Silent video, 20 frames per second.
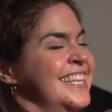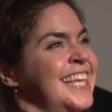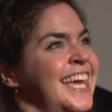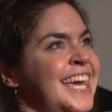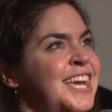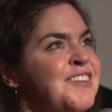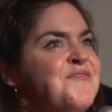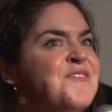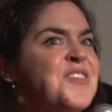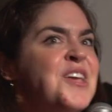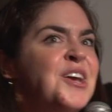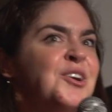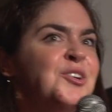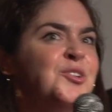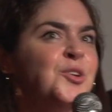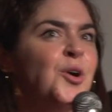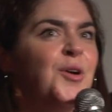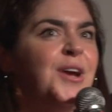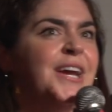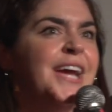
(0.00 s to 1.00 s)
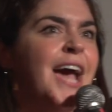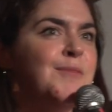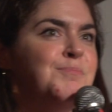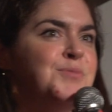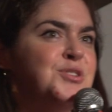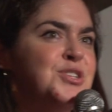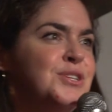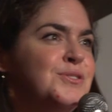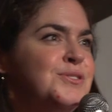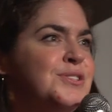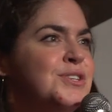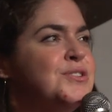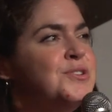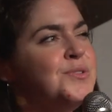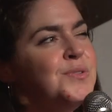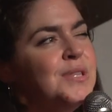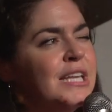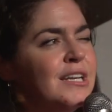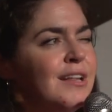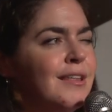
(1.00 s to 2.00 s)
Like, growing up, she used to
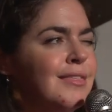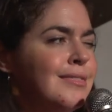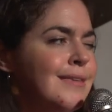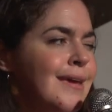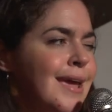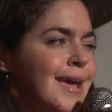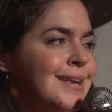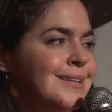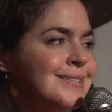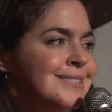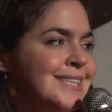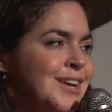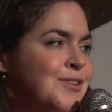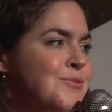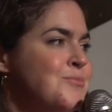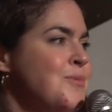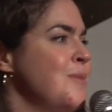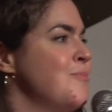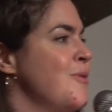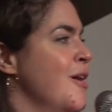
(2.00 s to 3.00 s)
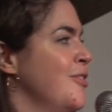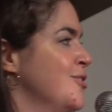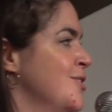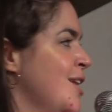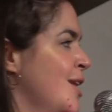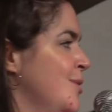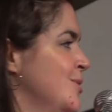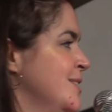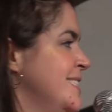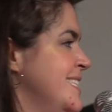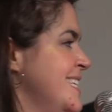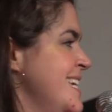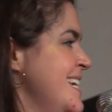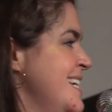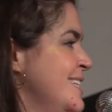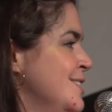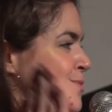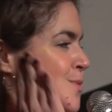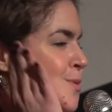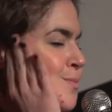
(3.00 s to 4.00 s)
do little things. Like, when my brother and I were
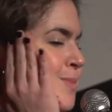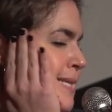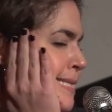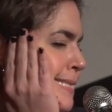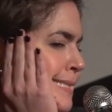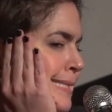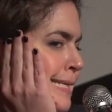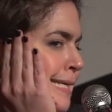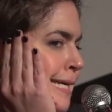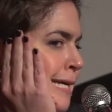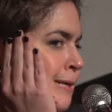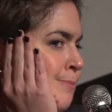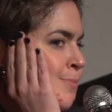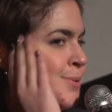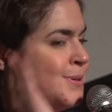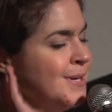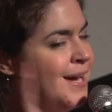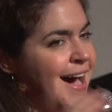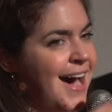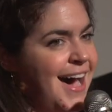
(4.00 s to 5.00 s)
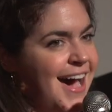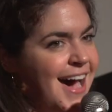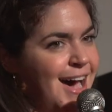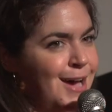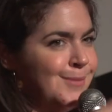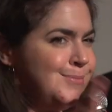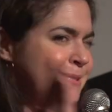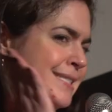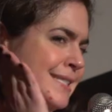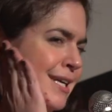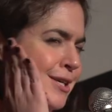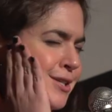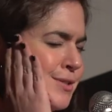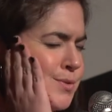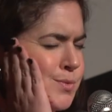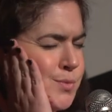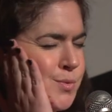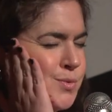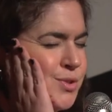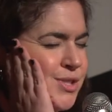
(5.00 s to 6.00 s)
teens, we'd be asleep
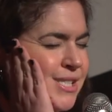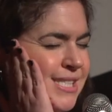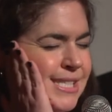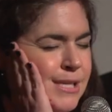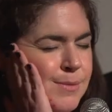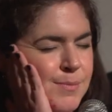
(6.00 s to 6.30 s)
upstairs. We were just